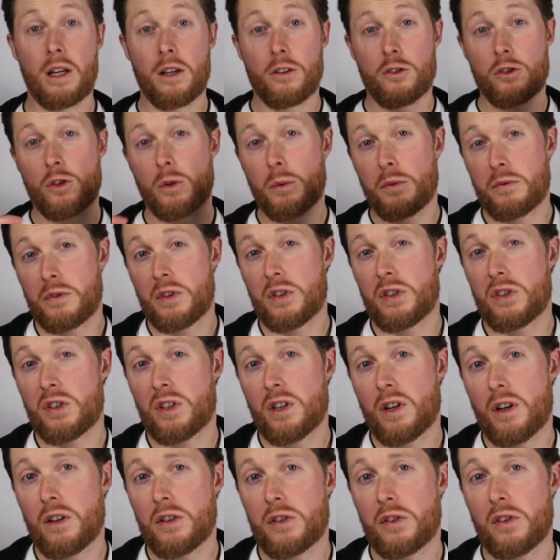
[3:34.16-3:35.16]
So we've
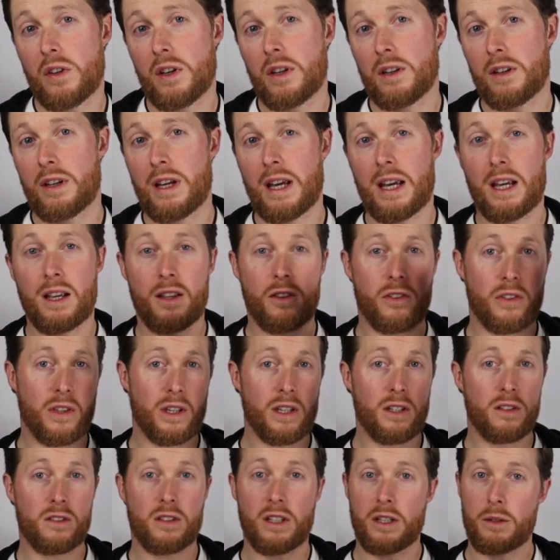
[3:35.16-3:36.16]
discussed that getting
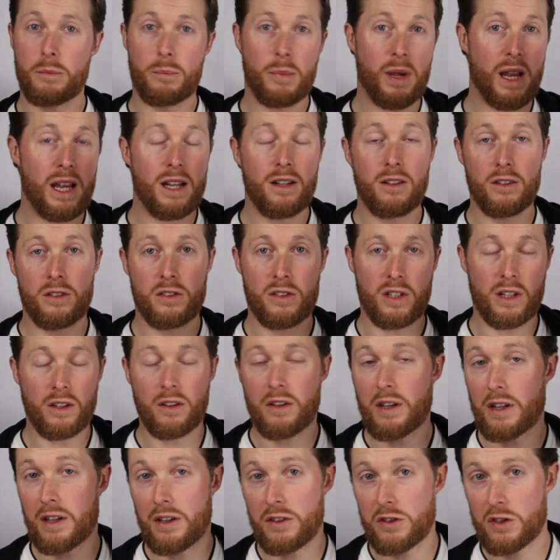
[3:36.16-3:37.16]
things like paint,
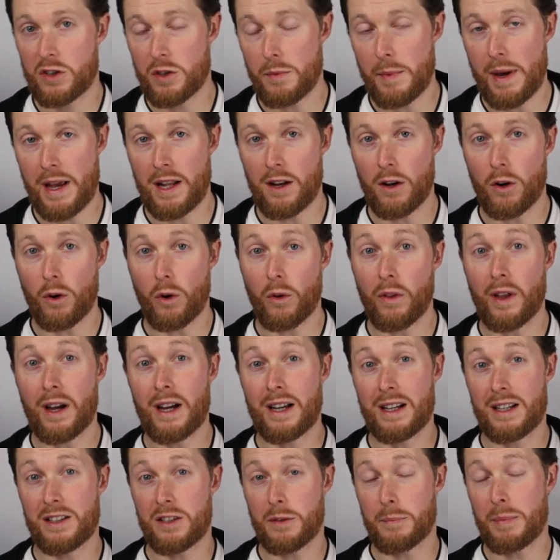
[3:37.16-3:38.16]
silicone and cement and all
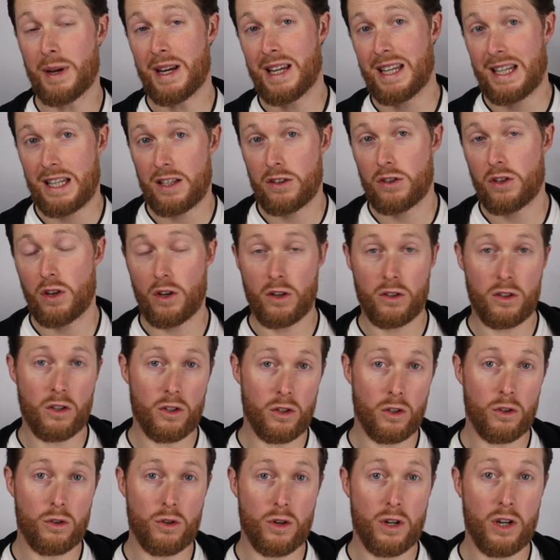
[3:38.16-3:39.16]
that is a bit easier to
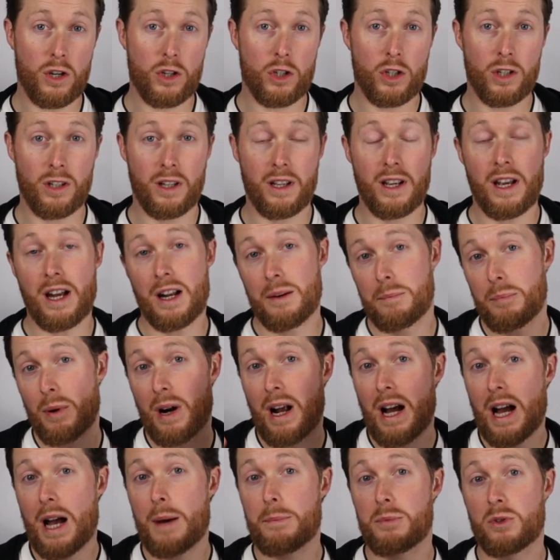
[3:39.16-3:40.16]
do traditionally, and
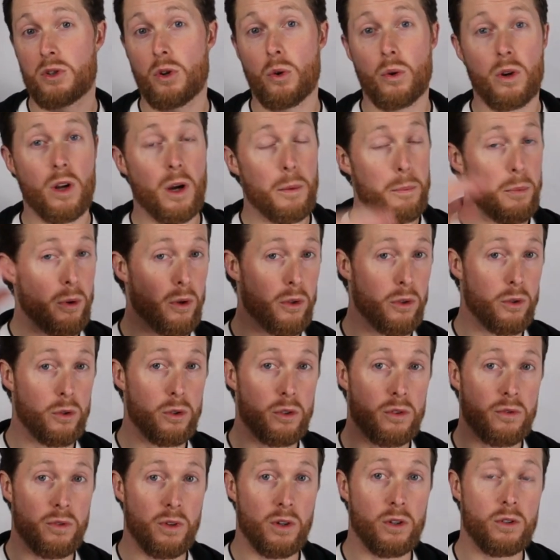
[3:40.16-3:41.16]
perhaps going up on
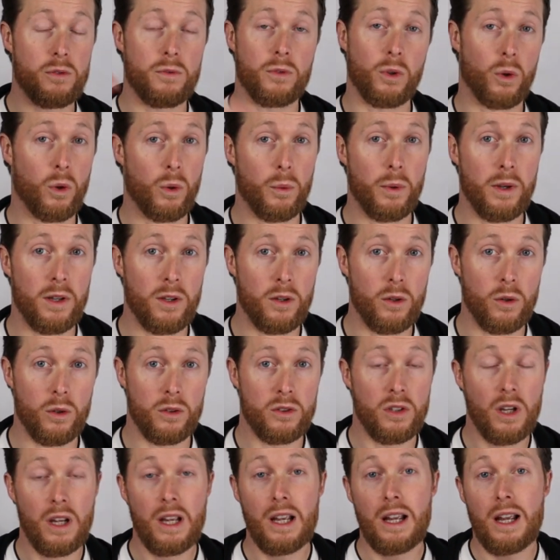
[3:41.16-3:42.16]
those first floor
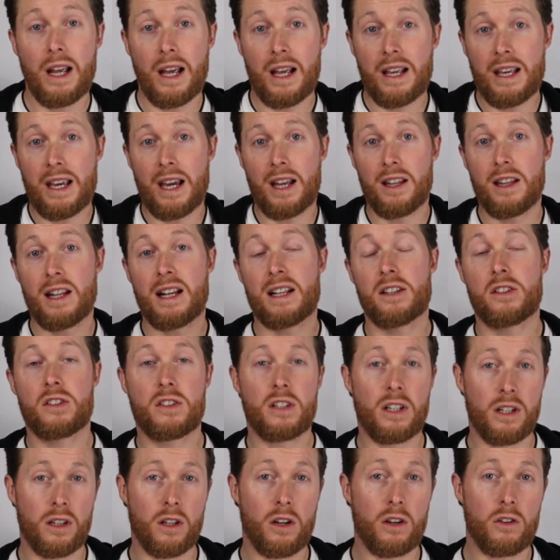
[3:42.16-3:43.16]
windows and getting that
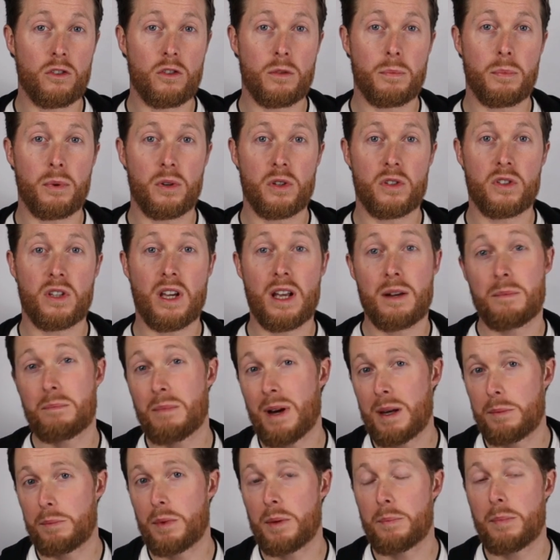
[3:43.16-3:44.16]
sill 100%
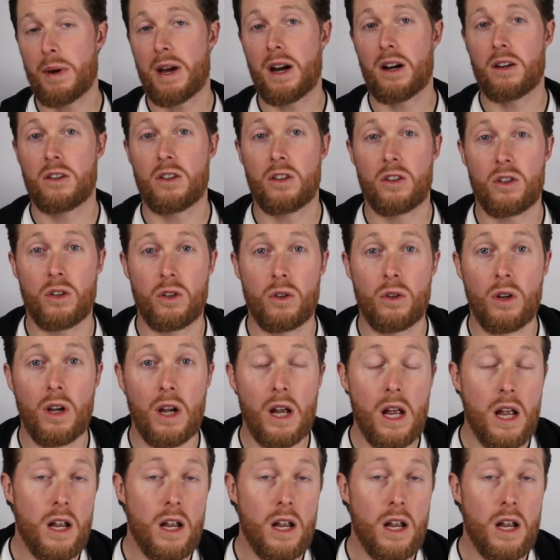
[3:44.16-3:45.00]
might be better to do